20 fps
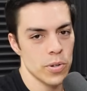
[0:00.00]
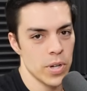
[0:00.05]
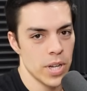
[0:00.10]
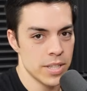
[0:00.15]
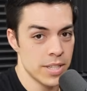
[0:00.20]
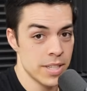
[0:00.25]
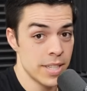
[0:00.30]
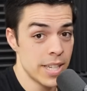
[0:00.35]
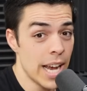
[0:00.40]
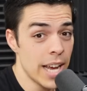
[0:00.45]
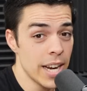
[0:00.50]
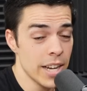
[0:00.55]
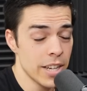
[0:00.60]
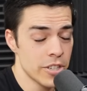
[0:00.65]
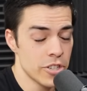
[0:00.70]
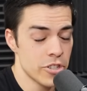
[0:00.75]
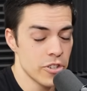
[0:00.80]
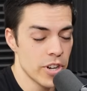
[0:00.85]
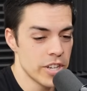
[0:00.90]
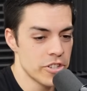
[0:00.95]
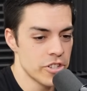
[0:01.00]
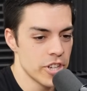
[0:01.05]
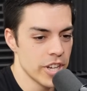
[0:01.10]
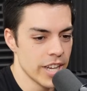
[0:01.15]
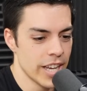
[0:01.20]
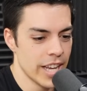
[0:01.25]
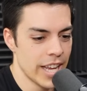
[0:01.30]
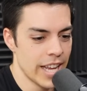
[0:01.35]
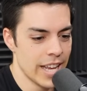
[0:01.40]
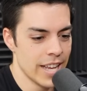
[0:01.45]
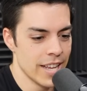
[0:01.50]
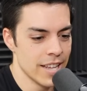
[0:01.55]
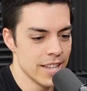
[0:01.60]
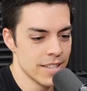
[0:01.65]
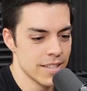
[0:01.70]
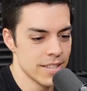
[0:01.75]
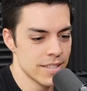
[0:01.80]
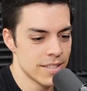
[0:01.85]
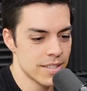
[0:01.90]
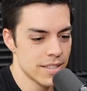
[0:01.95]
a static stretching
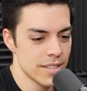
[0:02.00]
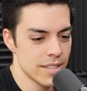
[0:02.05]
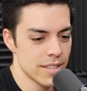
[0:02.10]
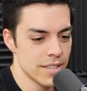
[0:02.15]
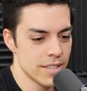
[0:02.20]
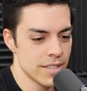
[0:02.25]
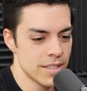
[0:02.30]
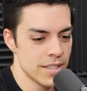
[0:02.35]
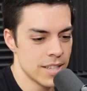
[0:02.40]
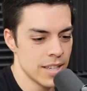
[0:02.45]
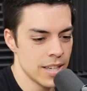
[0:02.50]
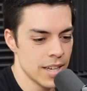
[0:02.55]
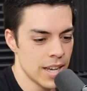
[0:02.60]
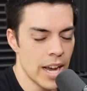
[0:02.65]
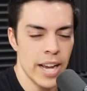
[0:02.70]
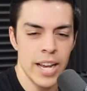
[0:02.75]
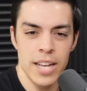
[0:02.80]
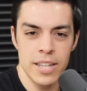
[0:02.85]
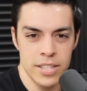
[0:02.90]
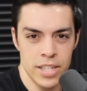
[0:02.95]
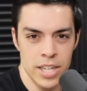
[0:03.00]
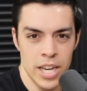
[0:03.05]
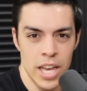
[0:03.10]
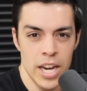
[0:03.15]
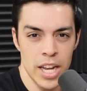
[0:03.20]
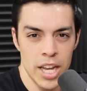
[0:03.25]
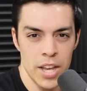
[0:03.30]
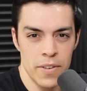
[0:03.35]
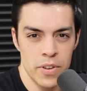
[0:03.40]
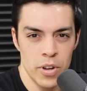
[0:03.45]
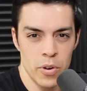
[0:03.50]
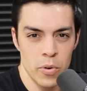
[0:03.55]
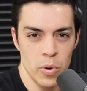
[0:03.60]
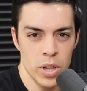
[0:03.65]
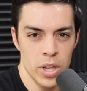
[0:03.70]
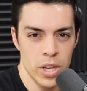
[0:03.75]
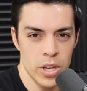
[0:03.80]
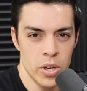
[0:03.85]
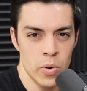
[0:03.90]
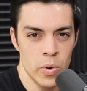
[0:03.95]
is, to, I guess, kind of give you a
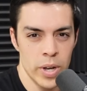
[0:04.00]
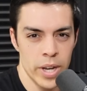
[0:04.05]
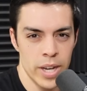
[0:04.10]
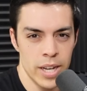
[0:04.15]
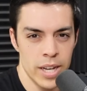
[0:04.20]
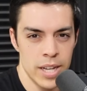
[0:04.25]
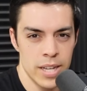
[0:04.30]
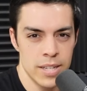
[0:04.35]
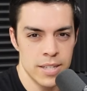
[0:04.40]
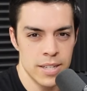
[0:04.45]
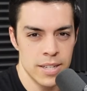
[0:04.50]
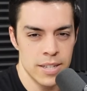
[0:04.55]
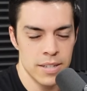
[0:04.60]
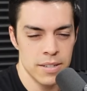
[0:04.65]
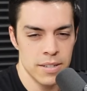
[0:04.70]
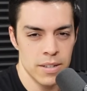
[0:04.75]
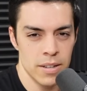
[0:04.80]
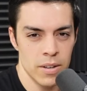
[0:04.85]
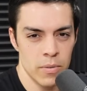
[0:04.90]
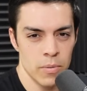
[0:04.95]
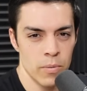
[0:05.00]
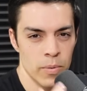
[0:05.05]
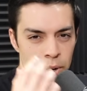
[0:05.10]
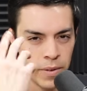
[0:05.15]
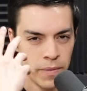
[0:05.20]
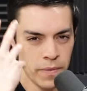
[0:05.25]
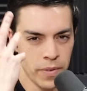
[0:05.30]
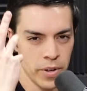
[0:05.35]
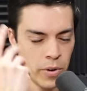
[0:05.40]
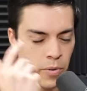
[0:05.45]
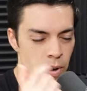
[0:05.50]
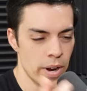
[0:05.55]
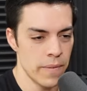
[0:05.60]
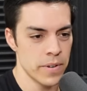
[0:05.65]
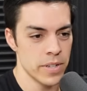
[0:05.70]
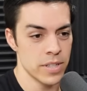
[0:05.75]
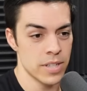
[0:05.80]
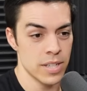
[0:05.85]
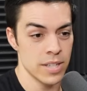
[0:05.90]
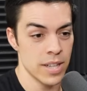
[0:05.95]
really quick and easy way for you to
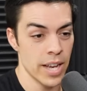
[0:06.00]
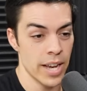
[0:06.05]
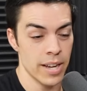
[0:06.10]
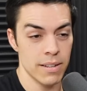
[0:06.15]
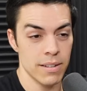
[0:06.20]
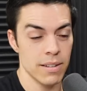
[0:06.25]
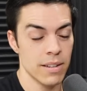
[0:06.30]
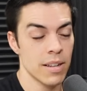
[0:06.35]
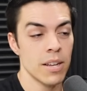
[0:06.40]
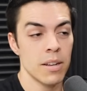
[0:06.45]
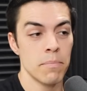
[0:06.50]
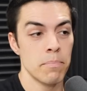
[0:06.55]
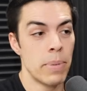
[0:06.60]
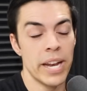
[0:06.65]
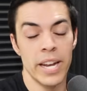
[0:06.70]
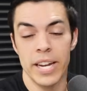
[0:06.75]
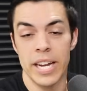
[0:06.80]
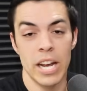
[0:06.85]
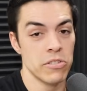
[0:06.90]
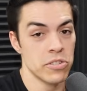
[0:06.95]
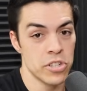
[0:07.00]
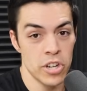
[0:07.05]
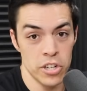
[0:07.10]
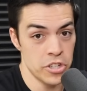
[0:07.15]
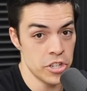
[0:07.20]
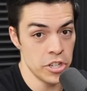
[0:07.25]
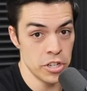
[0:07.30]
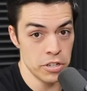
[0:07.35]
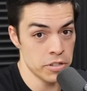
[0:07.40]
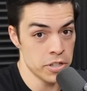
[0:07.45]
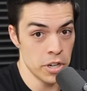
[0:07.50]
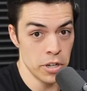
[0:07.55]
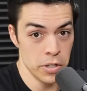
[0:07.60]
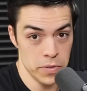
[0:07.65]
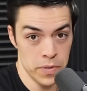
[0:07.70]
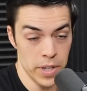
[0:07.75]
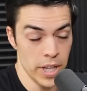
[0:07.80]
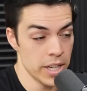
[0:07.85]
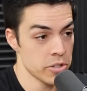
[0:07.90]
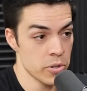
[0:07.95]
reference, is like bending down, touching your
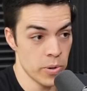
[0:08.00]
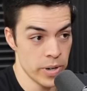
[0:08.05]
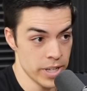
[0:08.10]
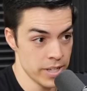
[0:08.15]
toes for like 20